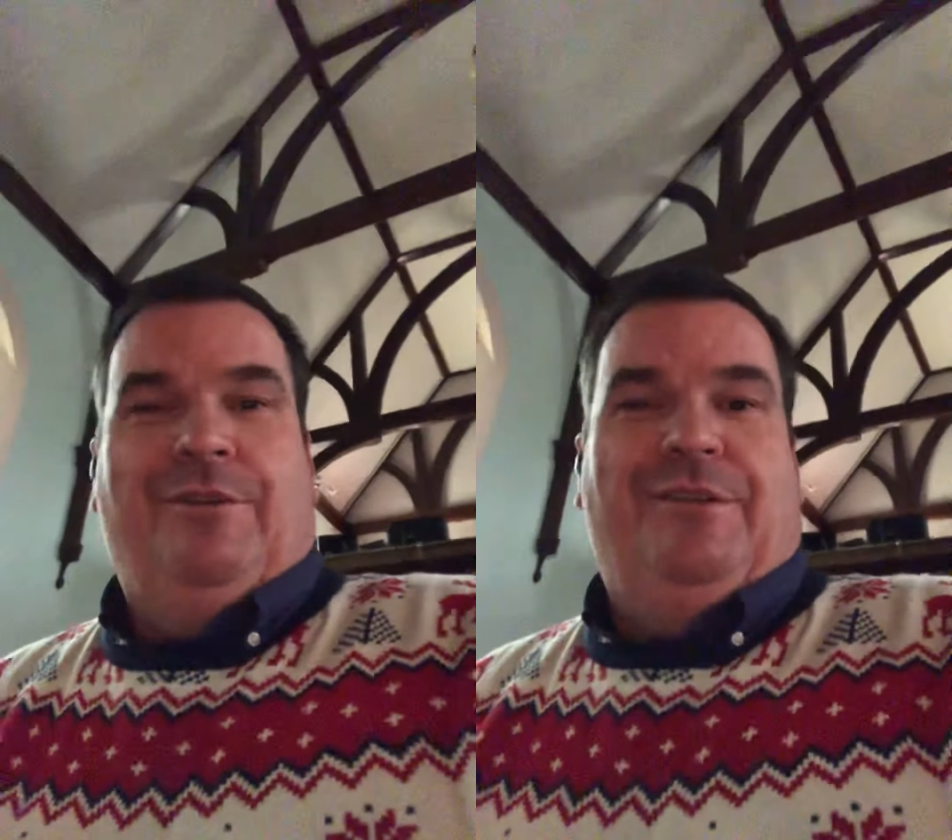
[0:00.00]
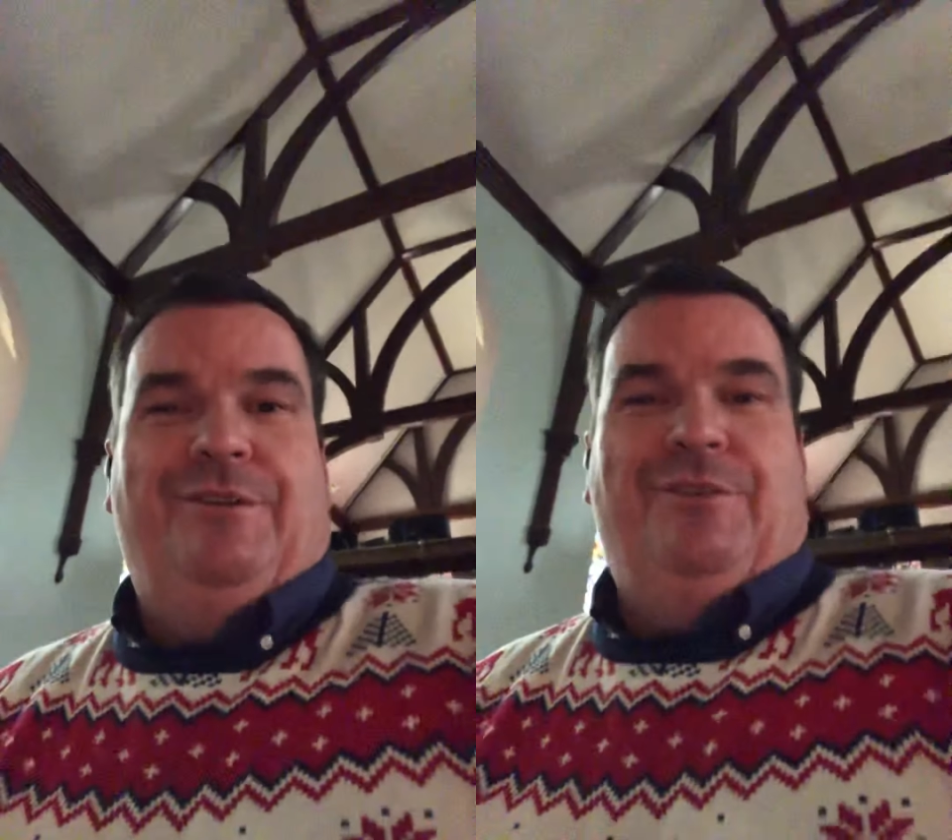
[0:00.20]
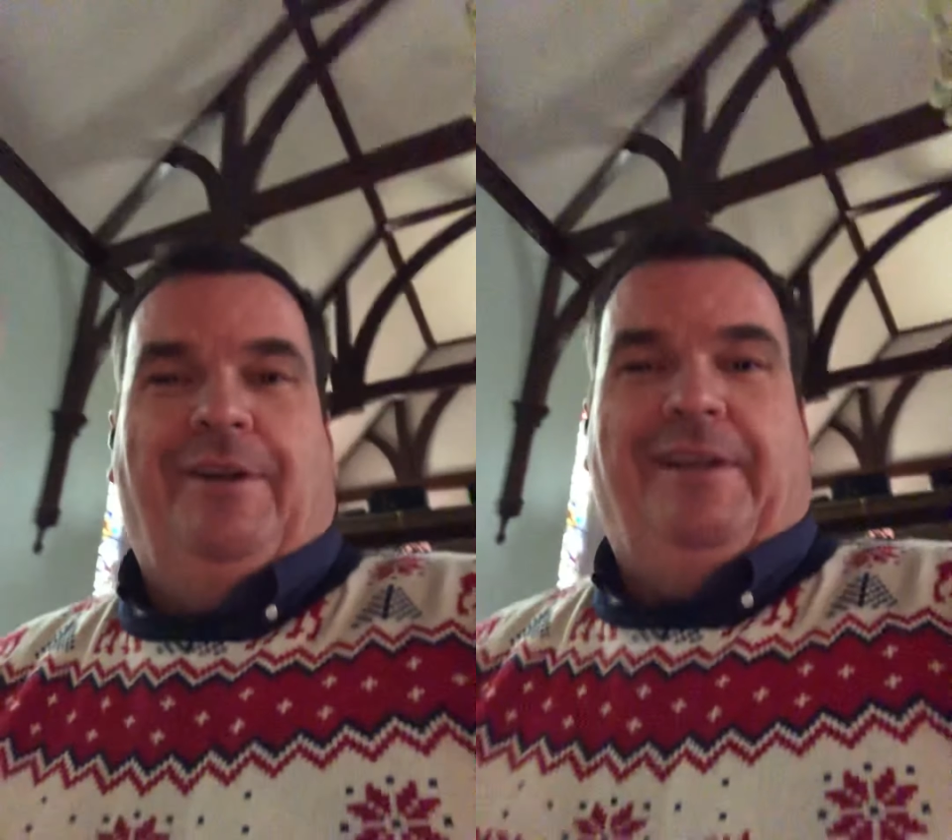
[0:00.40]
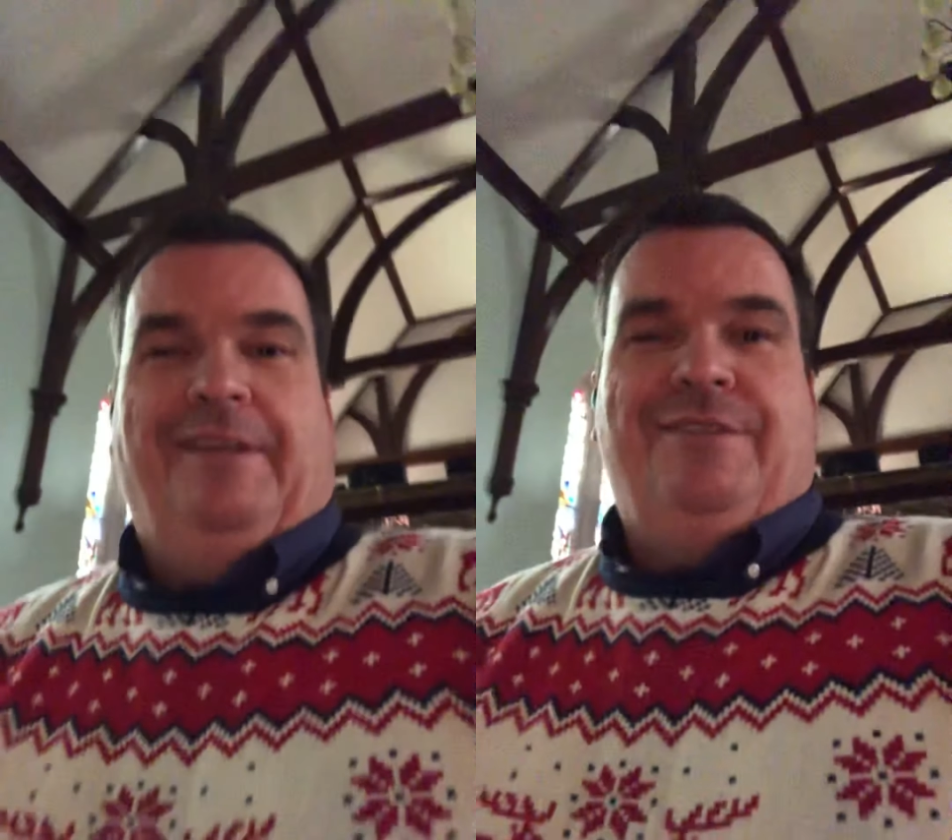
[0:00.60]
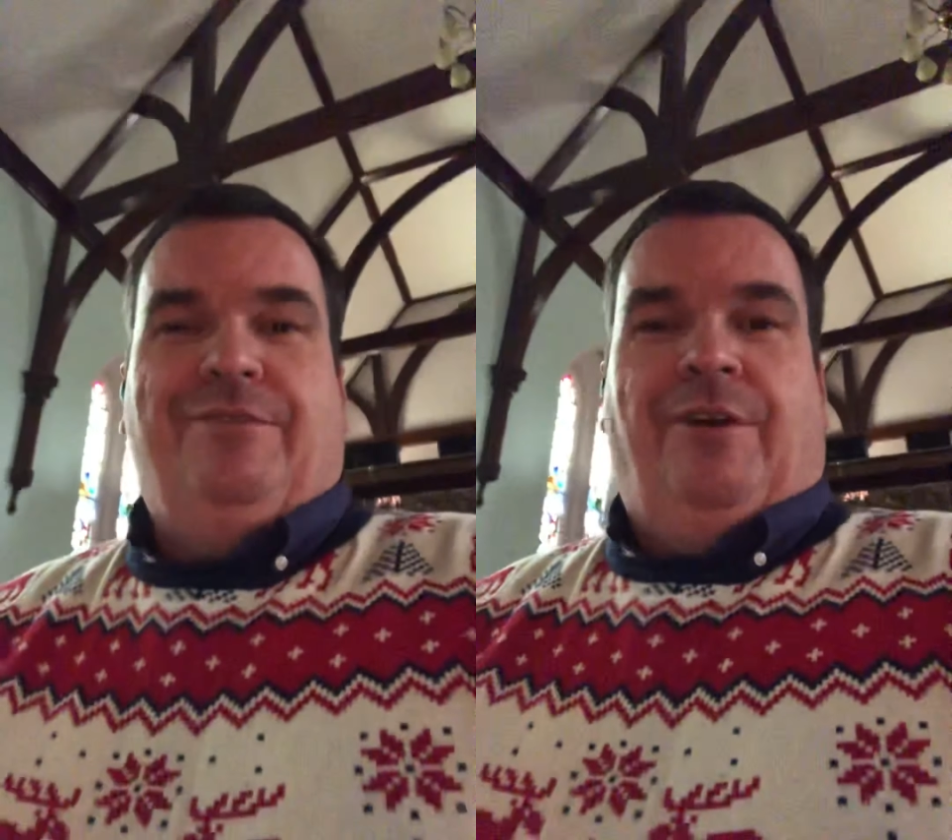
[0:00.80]
to you joining
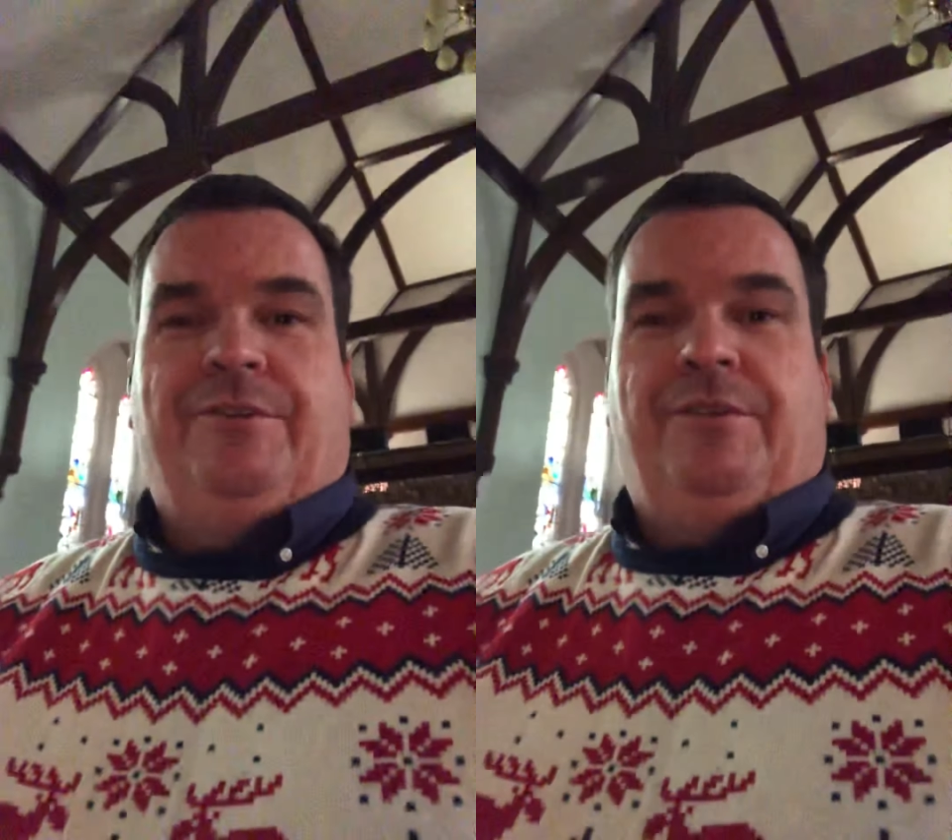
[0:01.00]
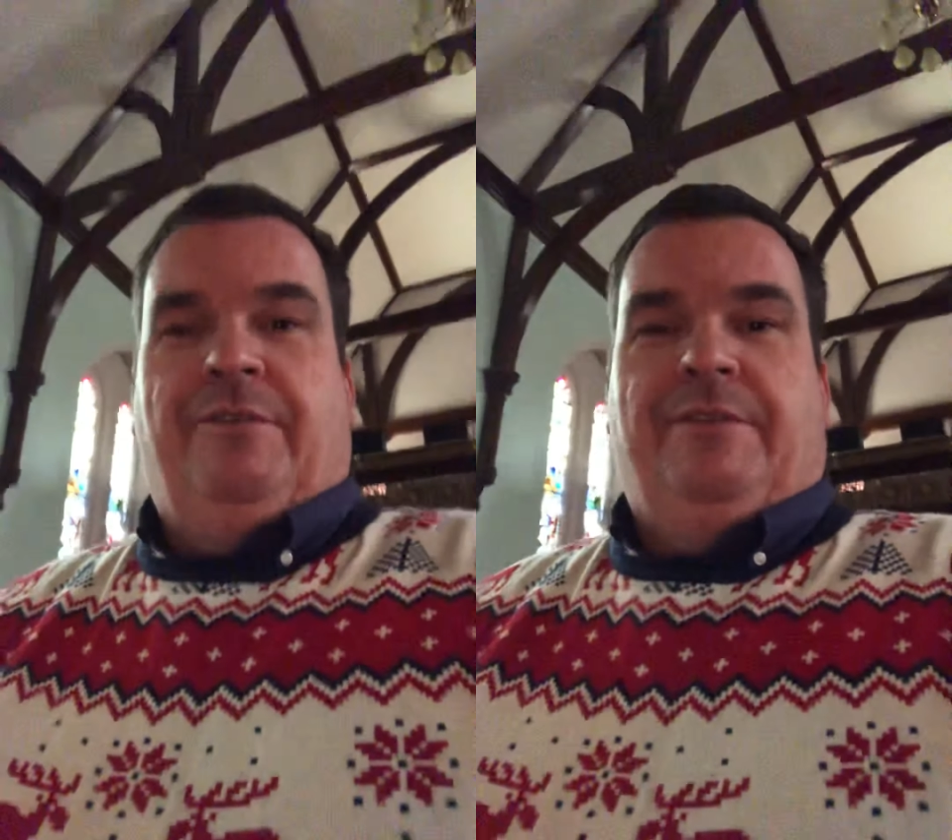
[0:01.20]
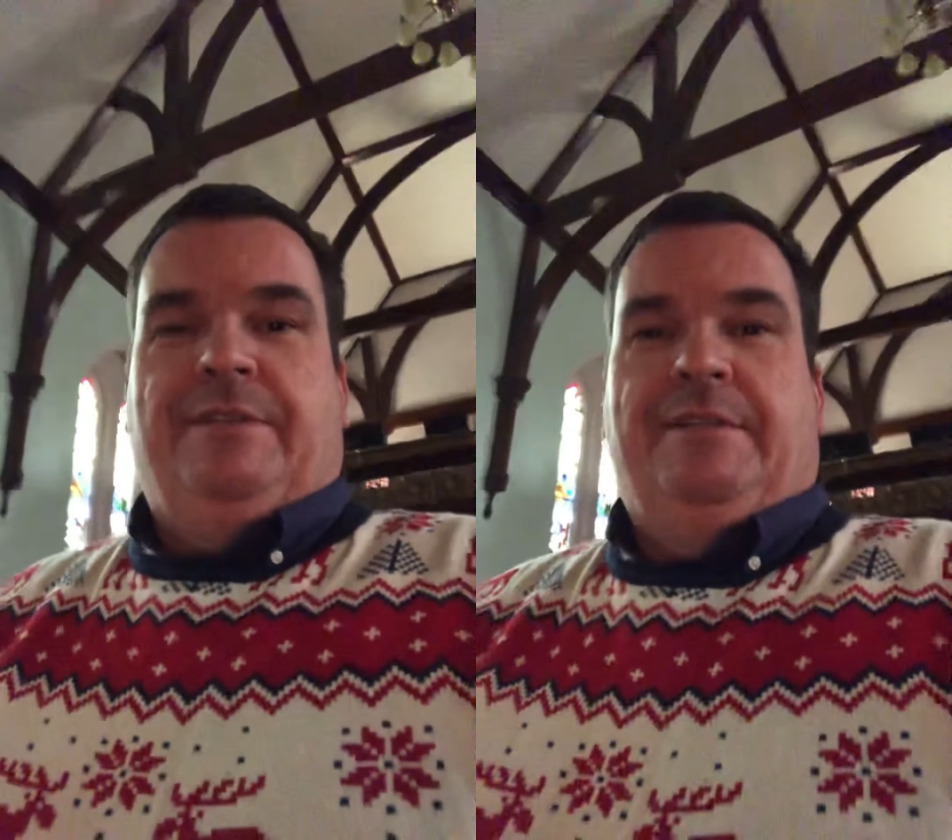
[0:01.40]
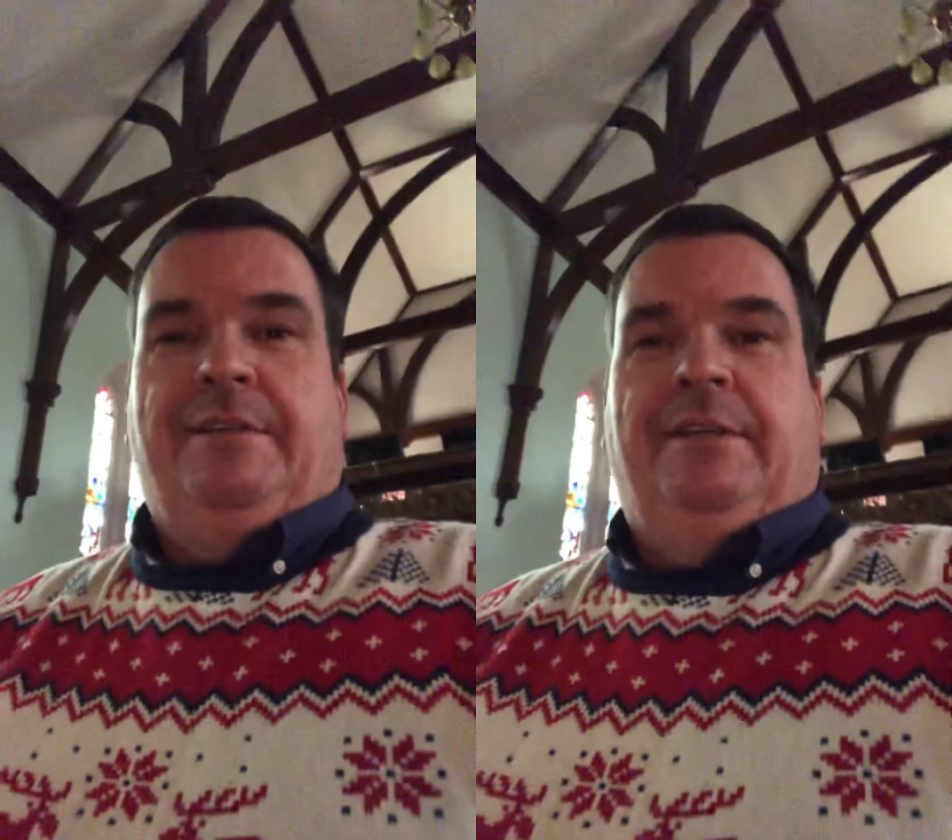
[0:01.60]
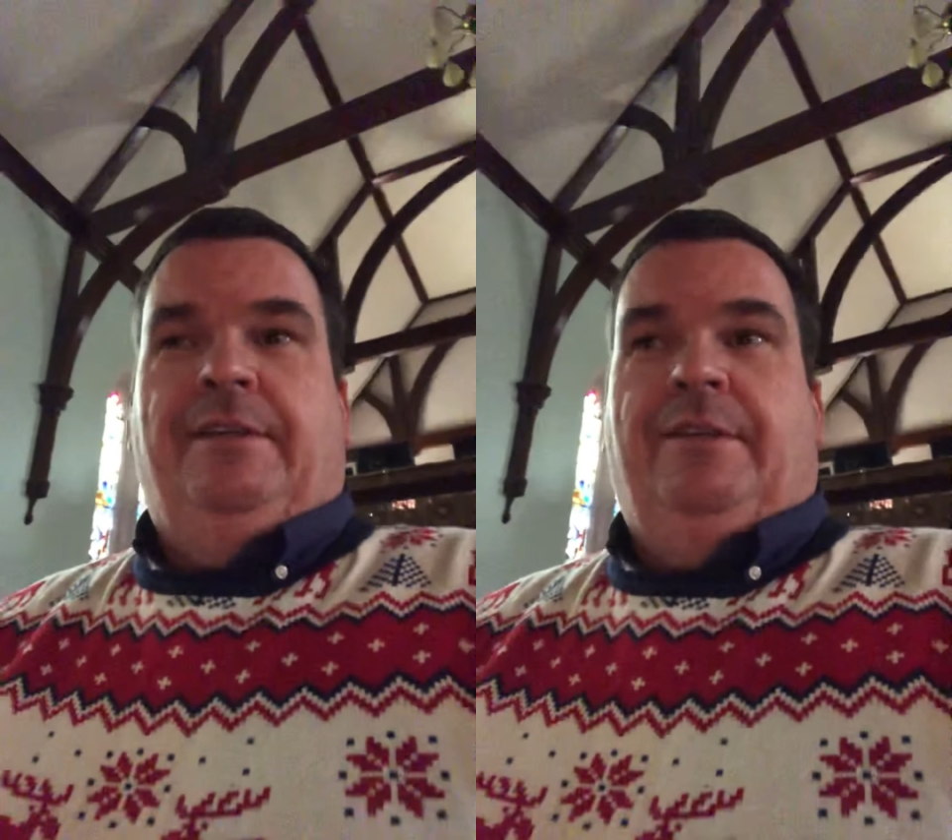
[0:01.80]
us for our services